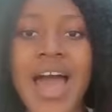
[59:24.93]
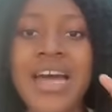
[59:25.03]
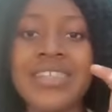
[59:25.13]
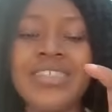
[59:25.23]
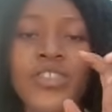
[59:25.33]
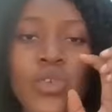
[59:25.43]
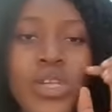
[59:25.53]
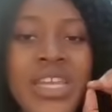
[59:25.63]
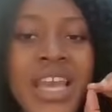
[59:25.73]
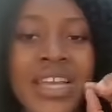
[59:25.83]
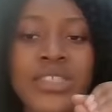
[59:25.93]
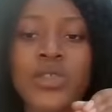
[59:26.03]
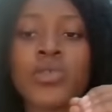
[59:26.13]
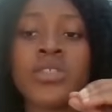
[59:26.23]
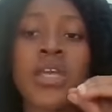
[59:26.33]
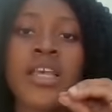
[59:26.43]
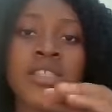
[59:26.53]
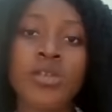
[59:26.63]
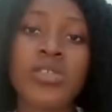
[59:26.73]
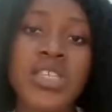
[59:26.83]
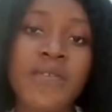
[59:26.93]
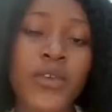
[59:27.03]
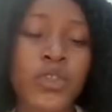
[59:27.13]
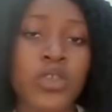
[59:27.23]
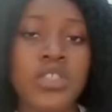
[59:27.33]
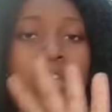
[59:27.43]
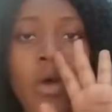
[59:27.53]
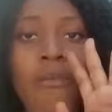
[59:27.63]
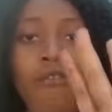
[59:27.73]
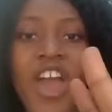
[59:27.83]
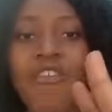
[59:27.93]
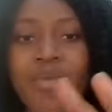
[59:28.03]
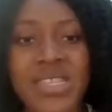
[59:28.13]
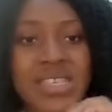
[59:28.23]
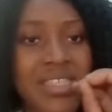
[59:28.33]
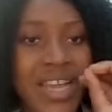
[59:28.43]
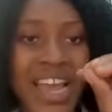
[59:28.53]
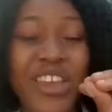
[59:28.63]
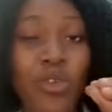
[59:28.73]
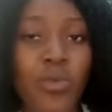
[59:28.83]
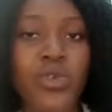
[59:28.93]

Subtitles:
And it's only exclusive for just 5 persons, and you don't